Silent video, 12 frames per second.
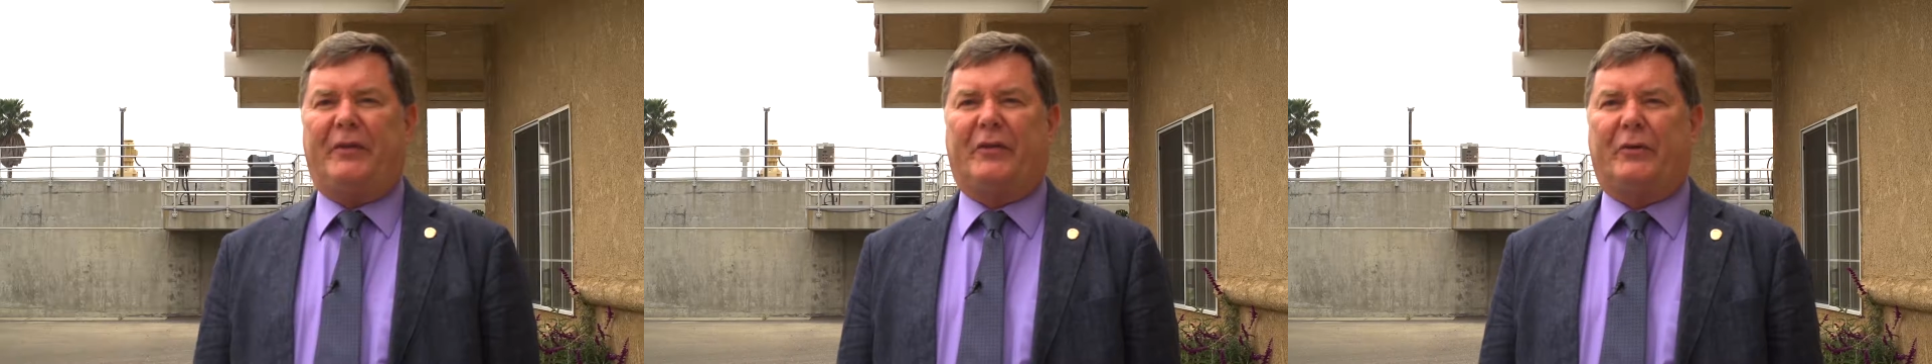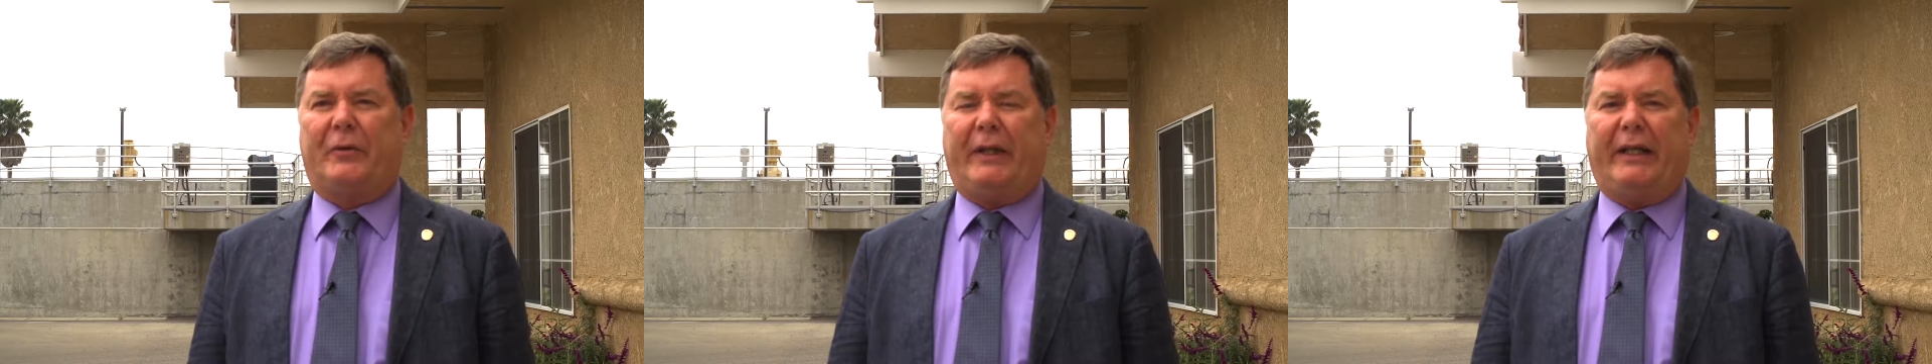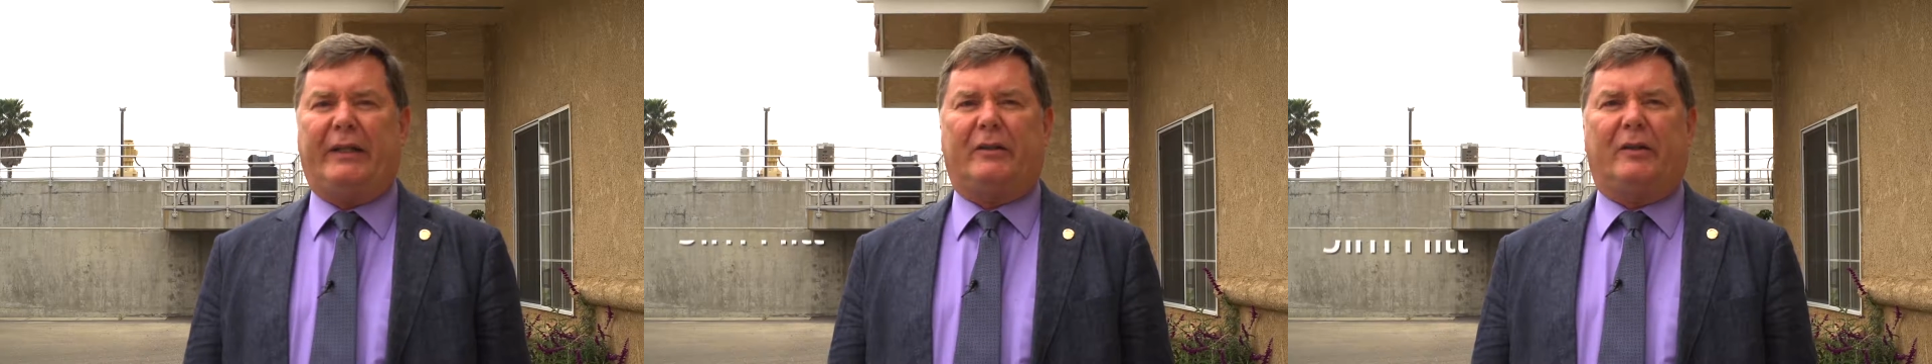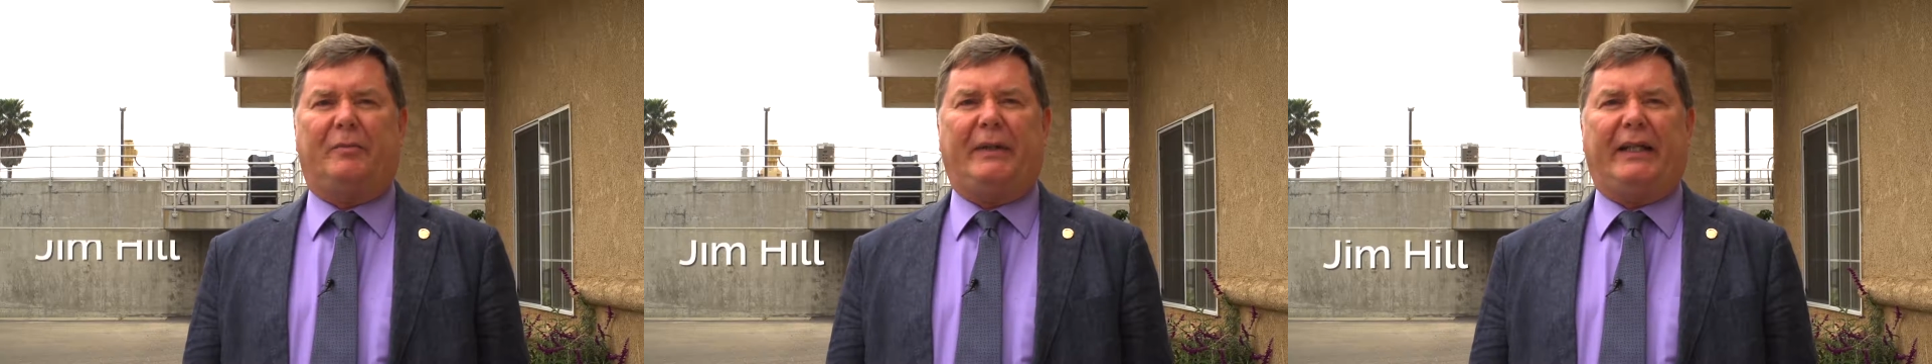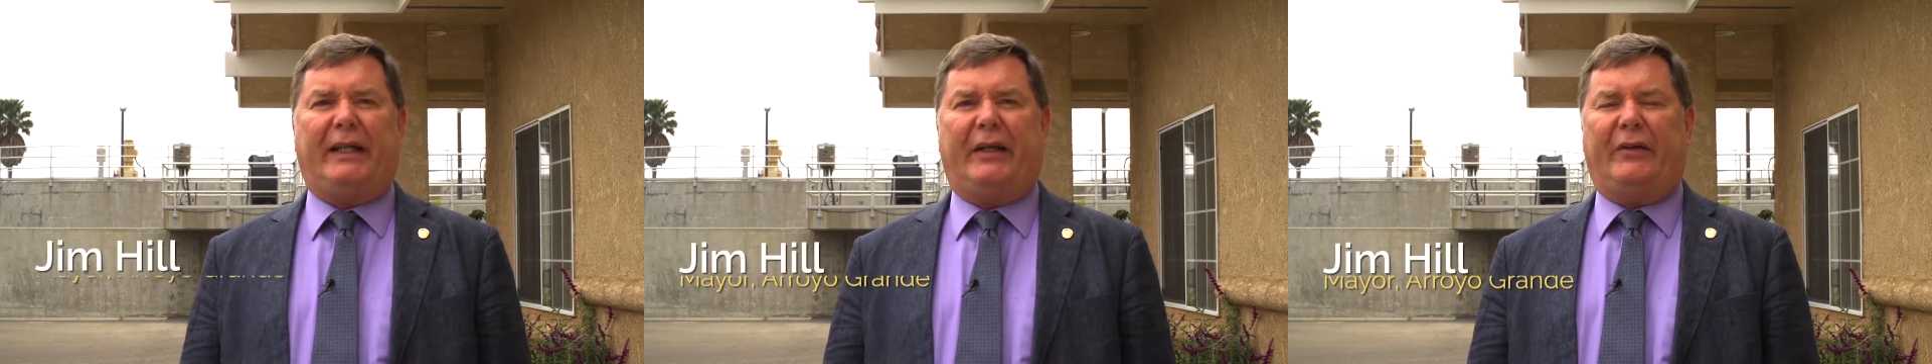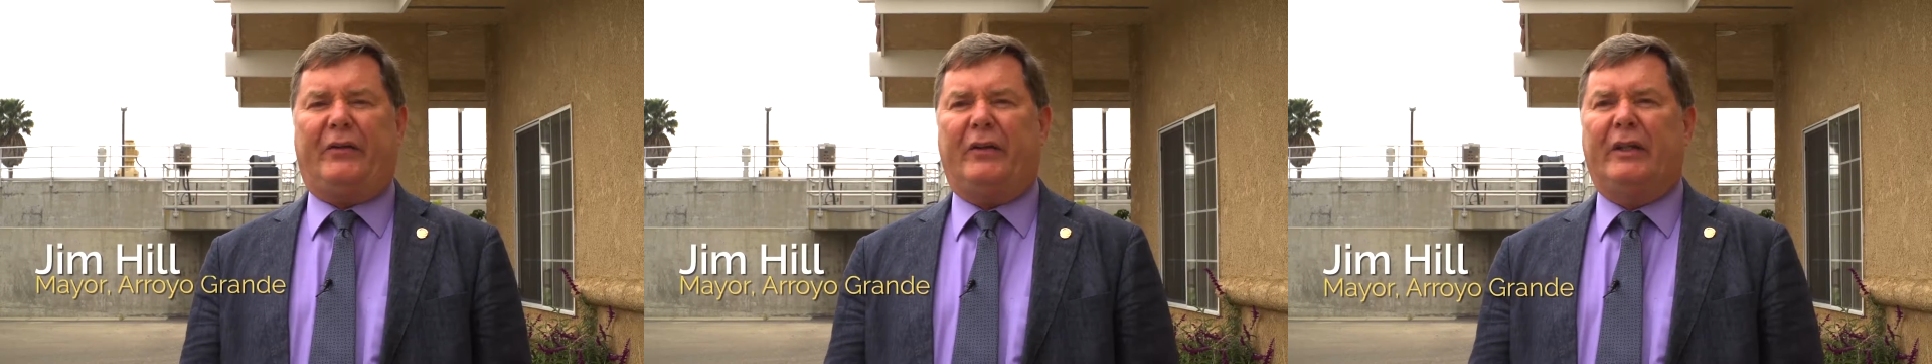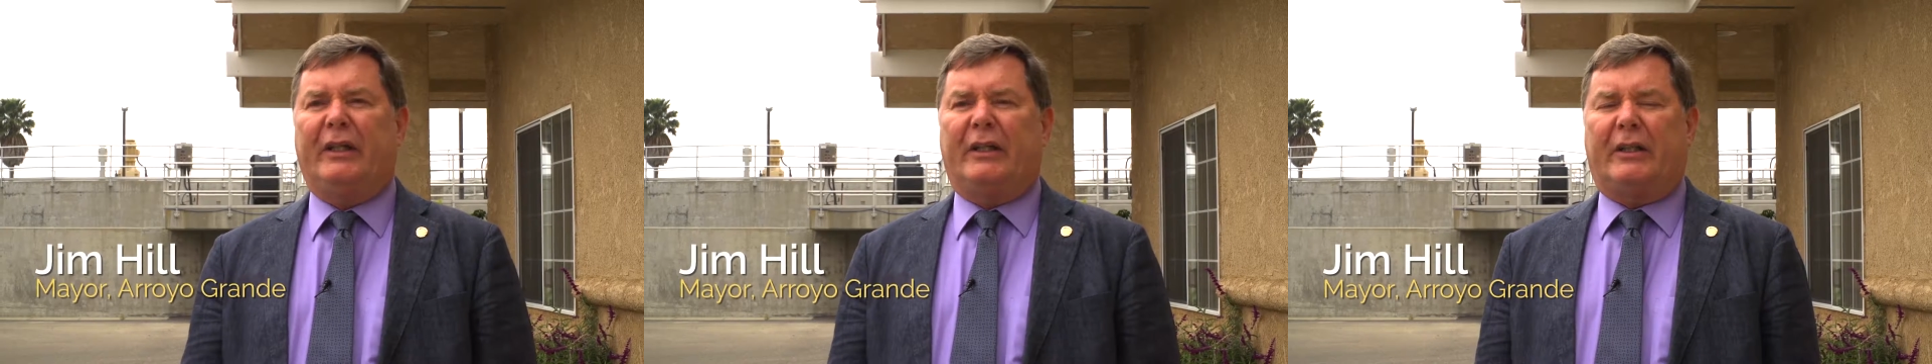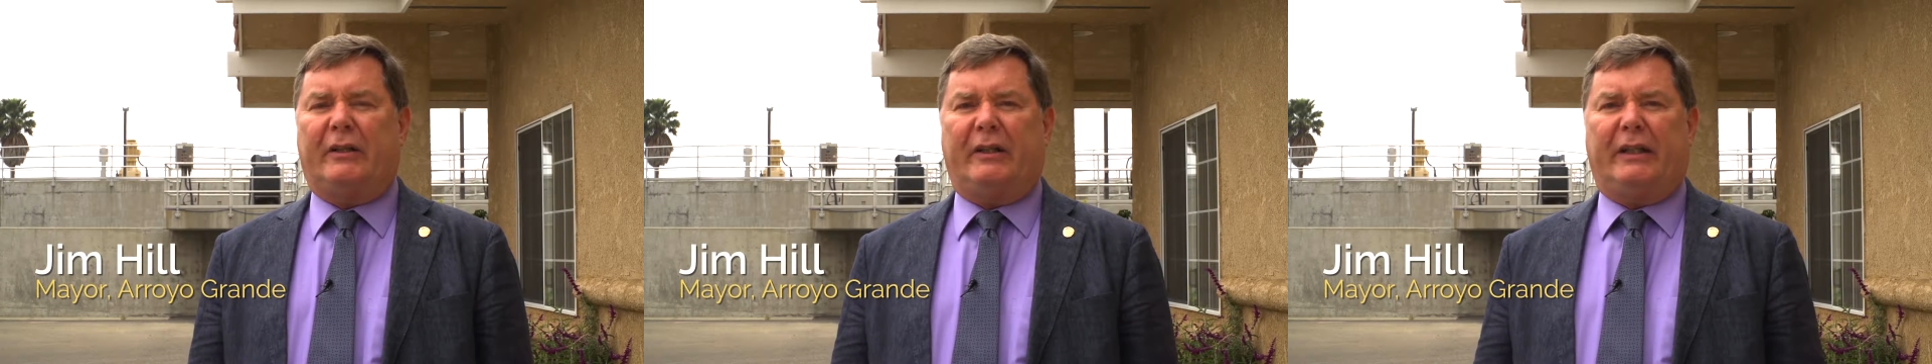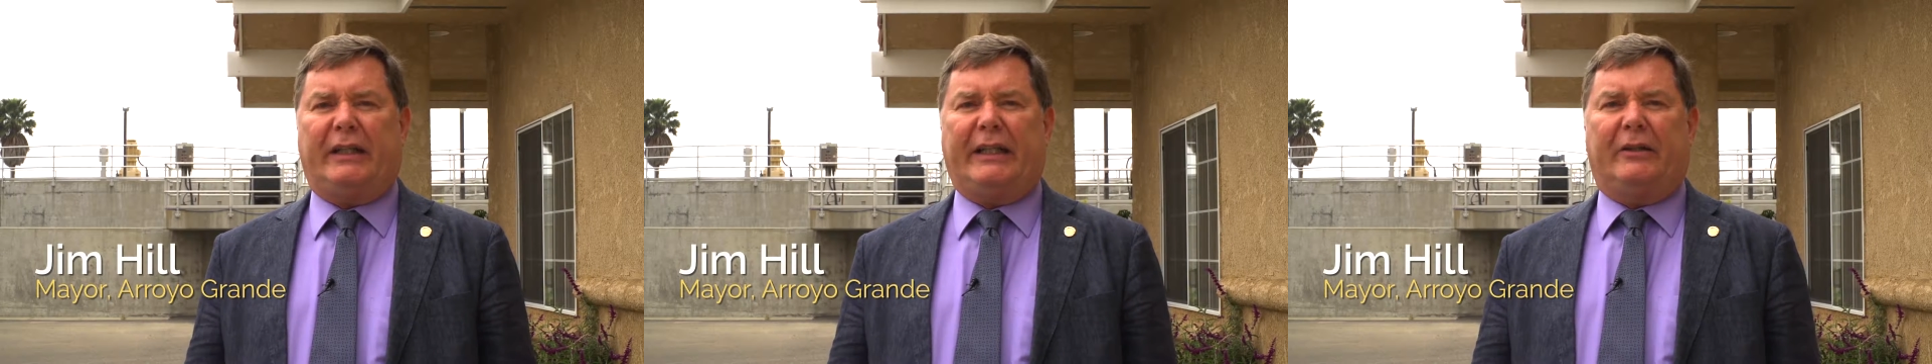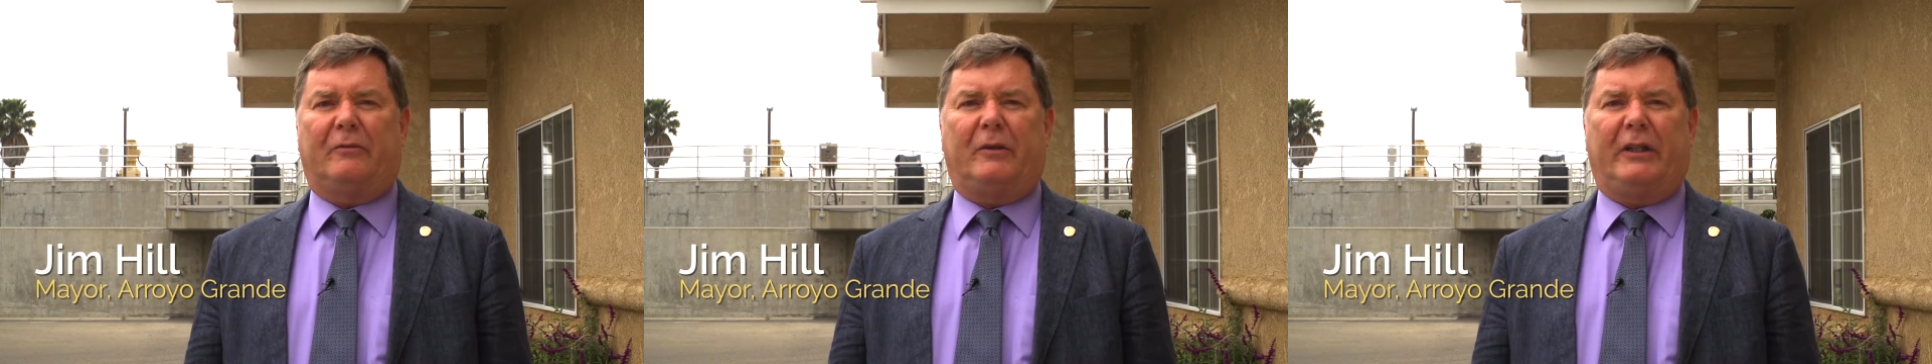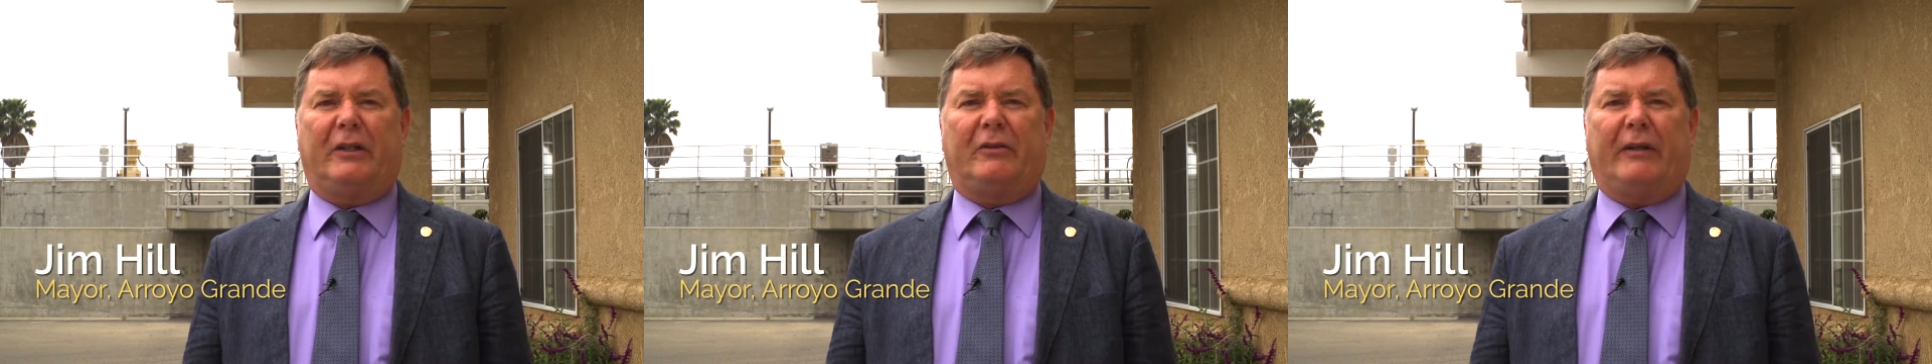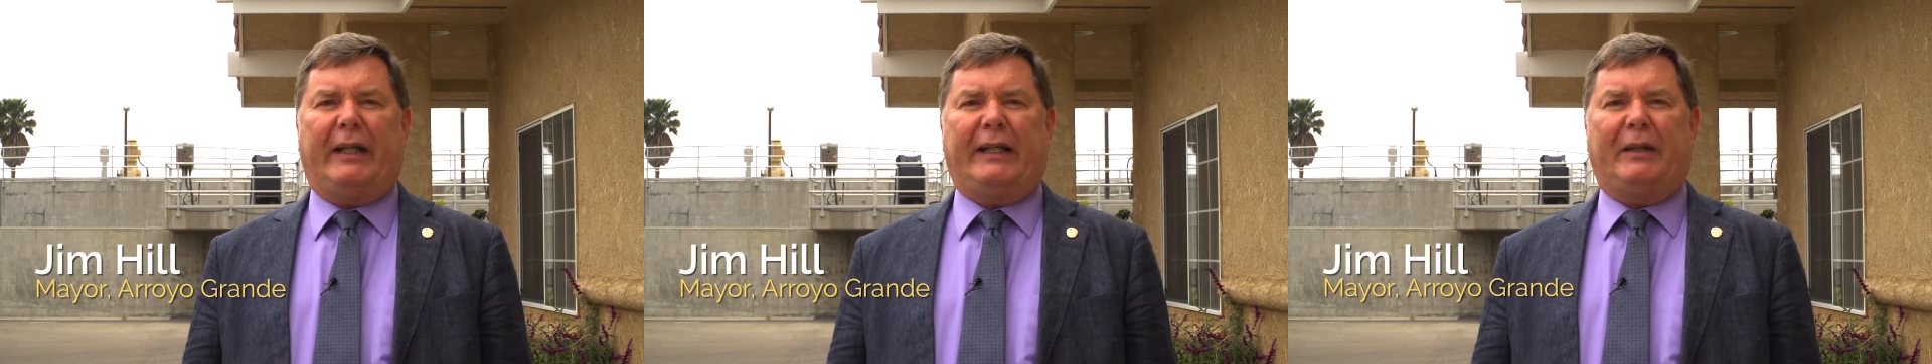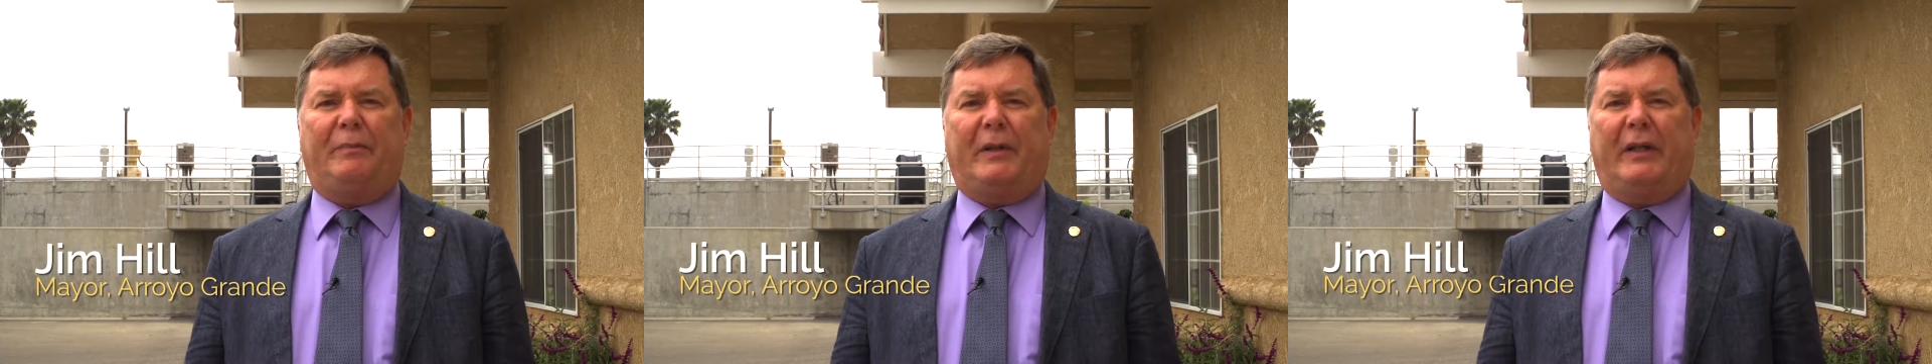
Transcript: is critical because currently Arroyo Grande